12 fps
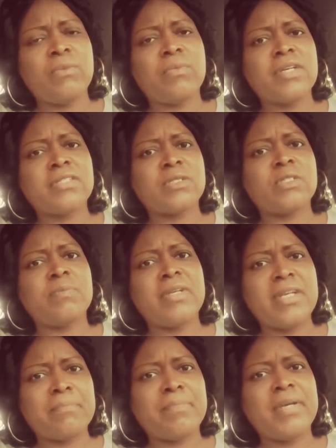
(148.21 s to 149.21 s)
He wants us to
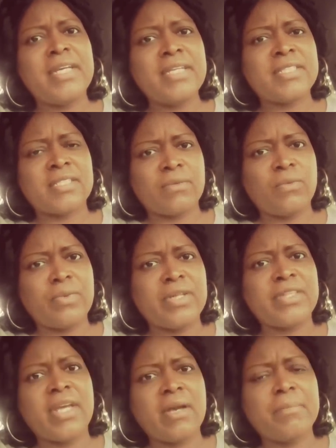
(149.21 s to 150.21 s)
be in peace
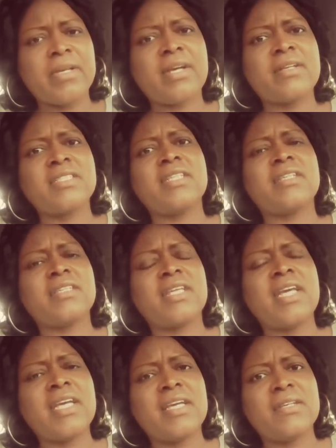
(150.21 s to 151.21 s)
with him because see the
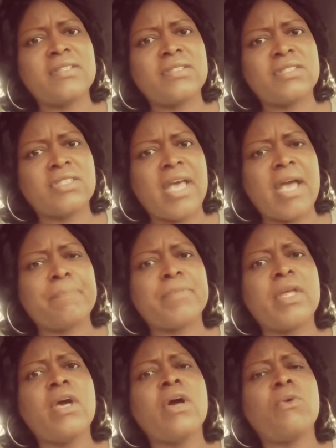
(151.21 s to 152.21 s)
thing is is that
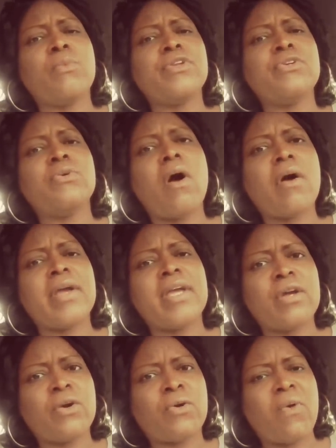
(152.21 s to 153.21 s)
when you are
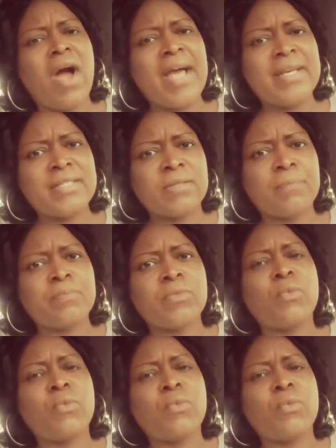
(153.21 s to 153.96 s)
in Christ,